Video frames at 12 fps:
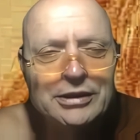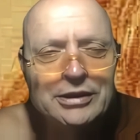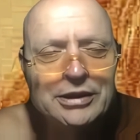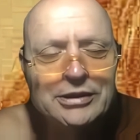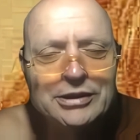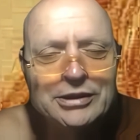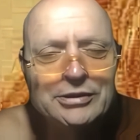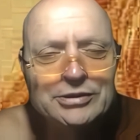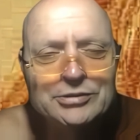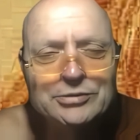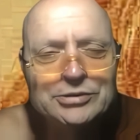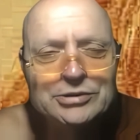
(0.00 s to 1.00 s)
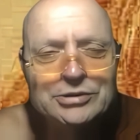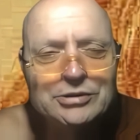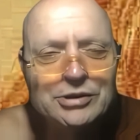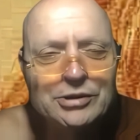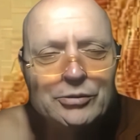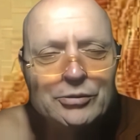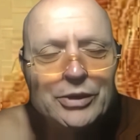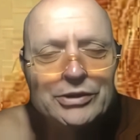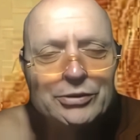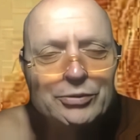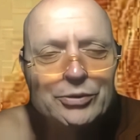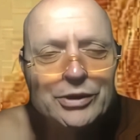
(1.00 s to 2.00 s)
and the idea is, you know, when
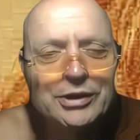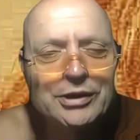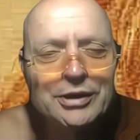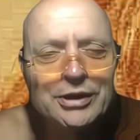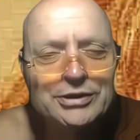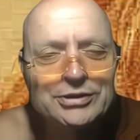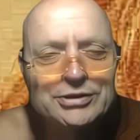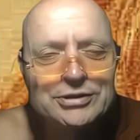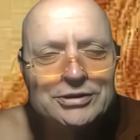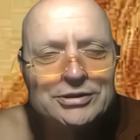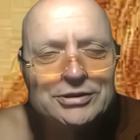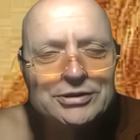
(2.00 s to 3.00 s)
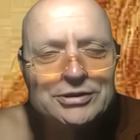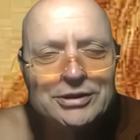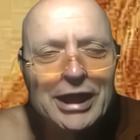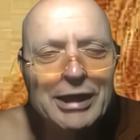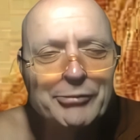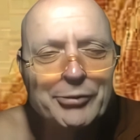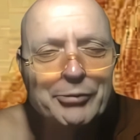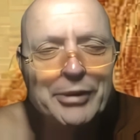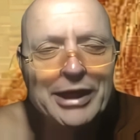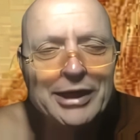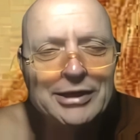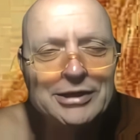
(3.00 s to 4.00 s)
you realize
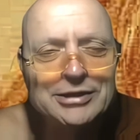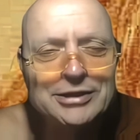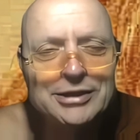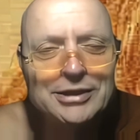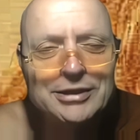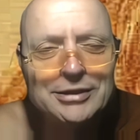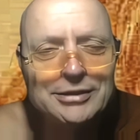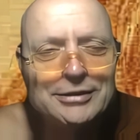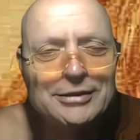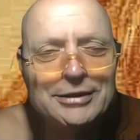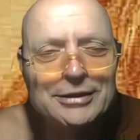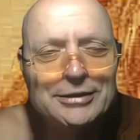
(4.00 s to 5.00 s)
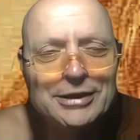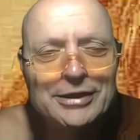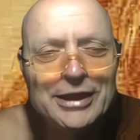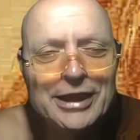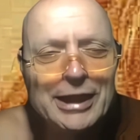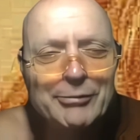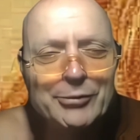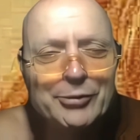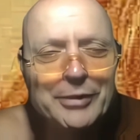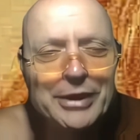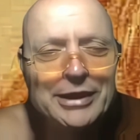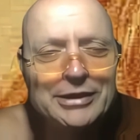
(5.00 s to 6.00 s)
abnormality, then the
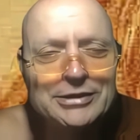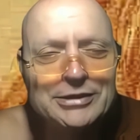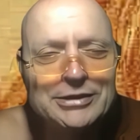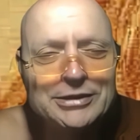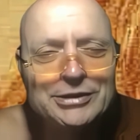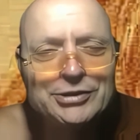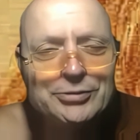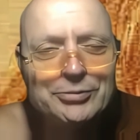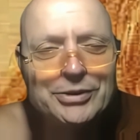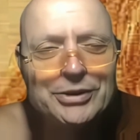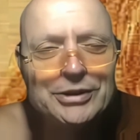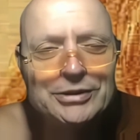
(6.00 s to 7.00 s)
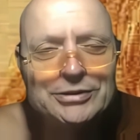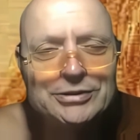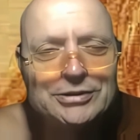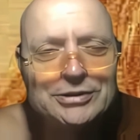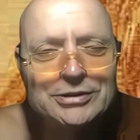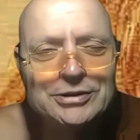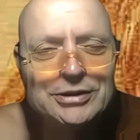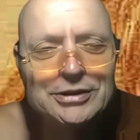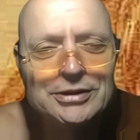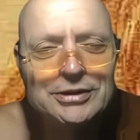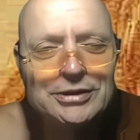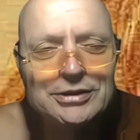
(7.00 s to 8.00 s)
abnormality disappears.
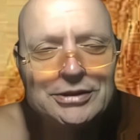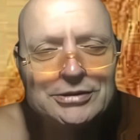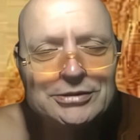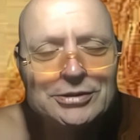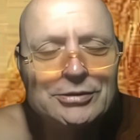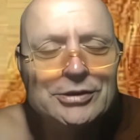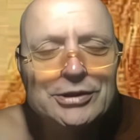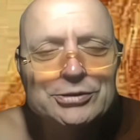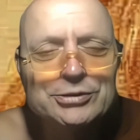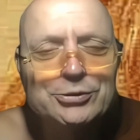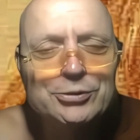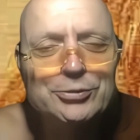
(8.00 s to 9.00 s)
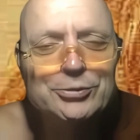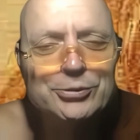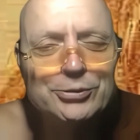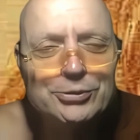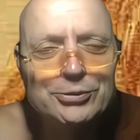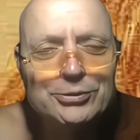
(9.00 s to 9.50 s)
So then it's normal.